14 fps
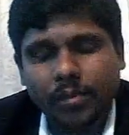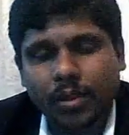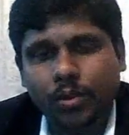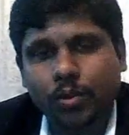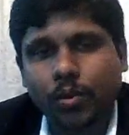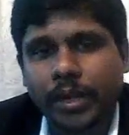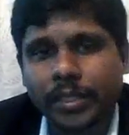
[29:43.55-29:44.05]

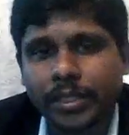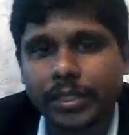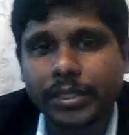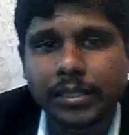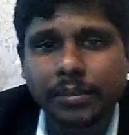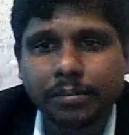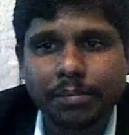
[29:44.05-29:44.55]
Do I need
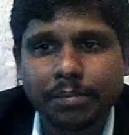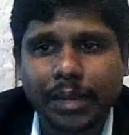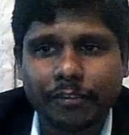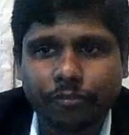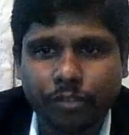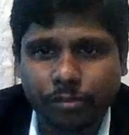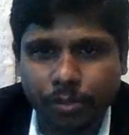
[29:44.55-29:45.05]
a
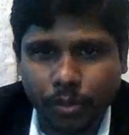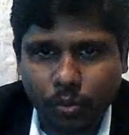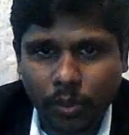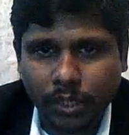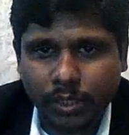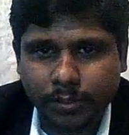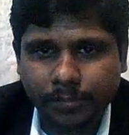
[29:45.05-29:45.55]
platform
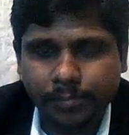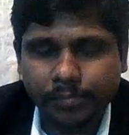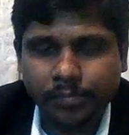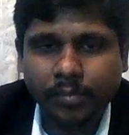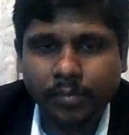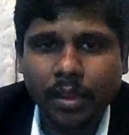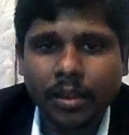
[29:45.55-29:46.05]
provider?
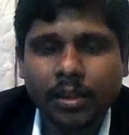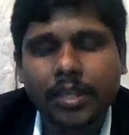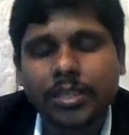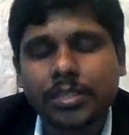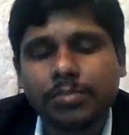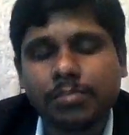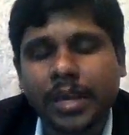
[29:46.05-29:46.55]

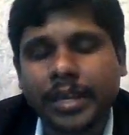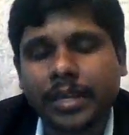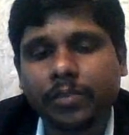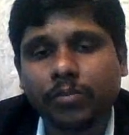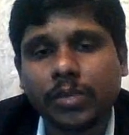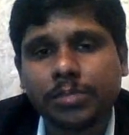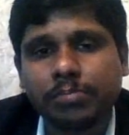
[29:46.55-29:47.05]
Is my
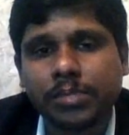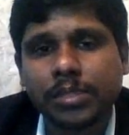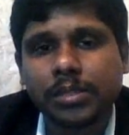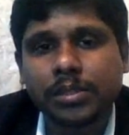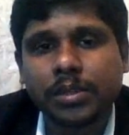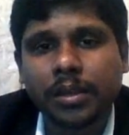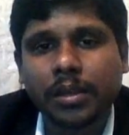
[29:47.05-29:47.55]
investment
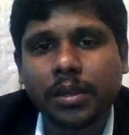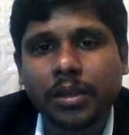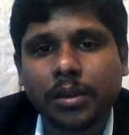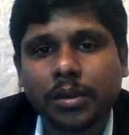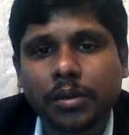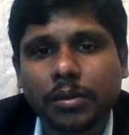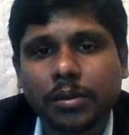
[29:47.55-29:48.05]

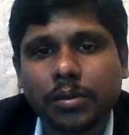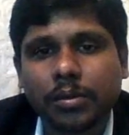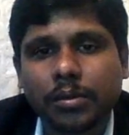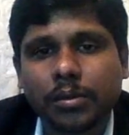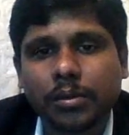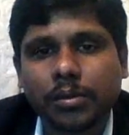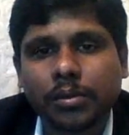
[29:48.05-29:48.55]

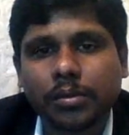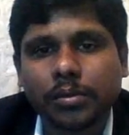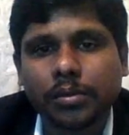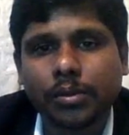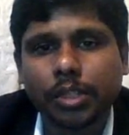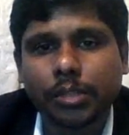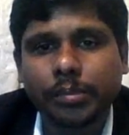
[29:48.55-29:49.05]

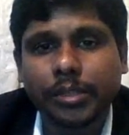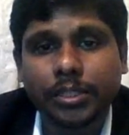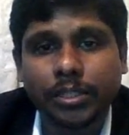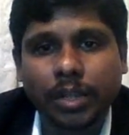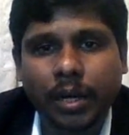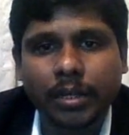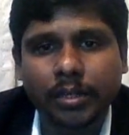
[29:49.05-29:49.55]
going to be a
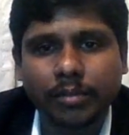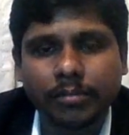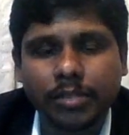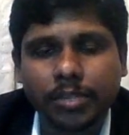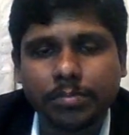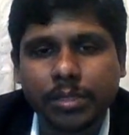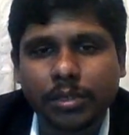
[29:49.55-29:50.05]
shorter
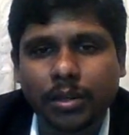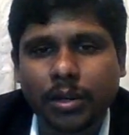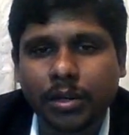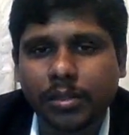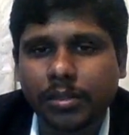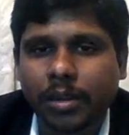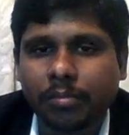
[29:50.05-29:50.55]
investment, or
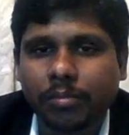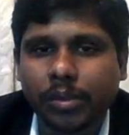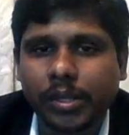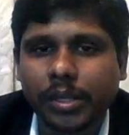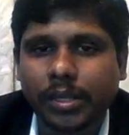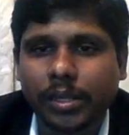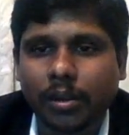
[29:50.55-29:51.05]
is I'm
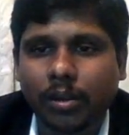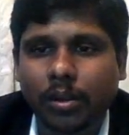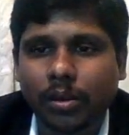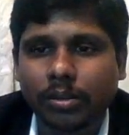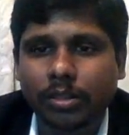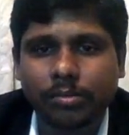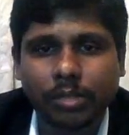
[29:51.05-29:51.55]
looking at a
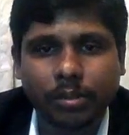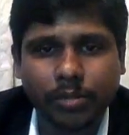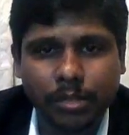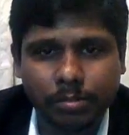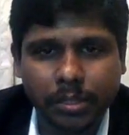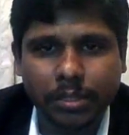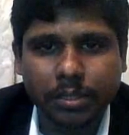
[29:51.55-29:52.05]
long-term
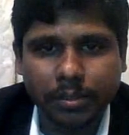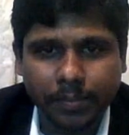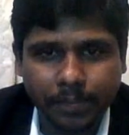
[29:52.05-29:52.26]
investment?